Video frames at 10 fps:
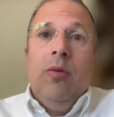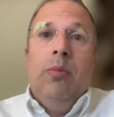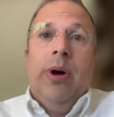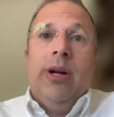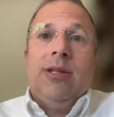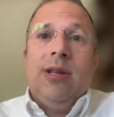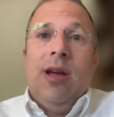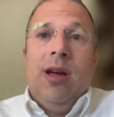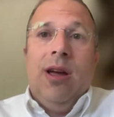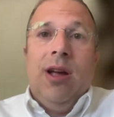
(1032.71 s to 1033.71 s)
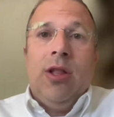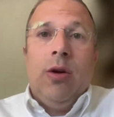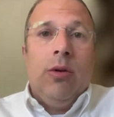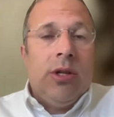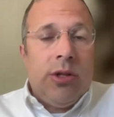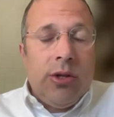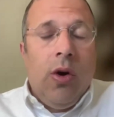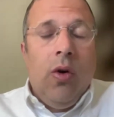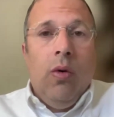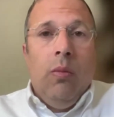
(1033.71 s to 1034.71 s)
But there is
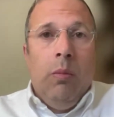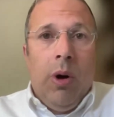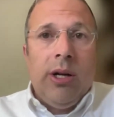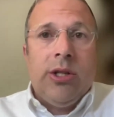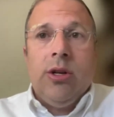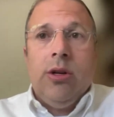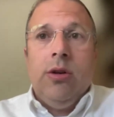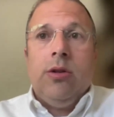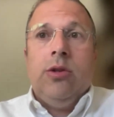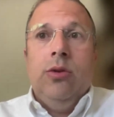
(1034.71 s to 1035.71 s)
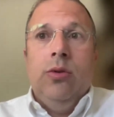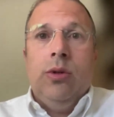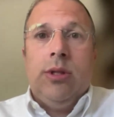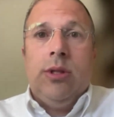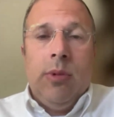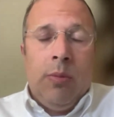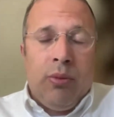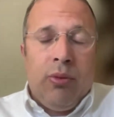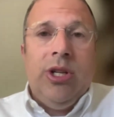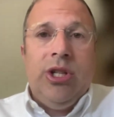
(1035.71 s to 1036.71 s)
so much to
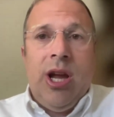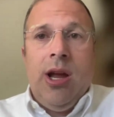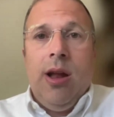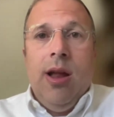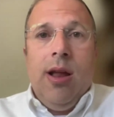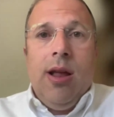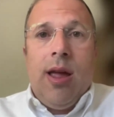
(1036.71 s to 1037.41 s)
appreciate